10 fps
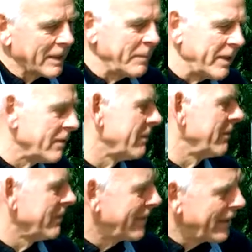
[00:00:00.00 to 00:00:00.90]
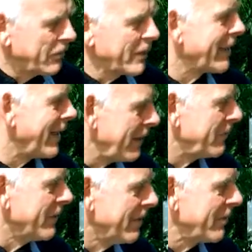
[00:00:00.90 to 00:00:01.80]
I mean, that's what life
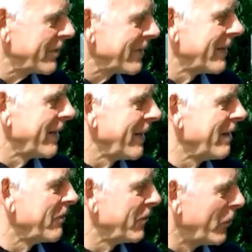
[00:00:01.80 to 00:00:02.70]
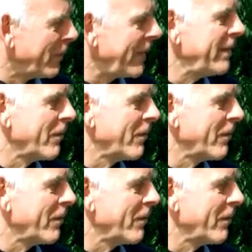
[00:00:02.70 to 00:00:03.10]
is. So many